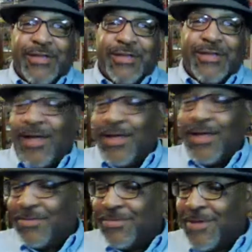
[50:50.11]

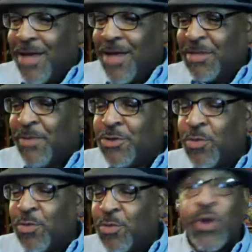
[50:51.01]
The Comic
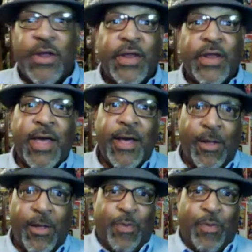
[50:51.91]
Spectrum, we're here to help.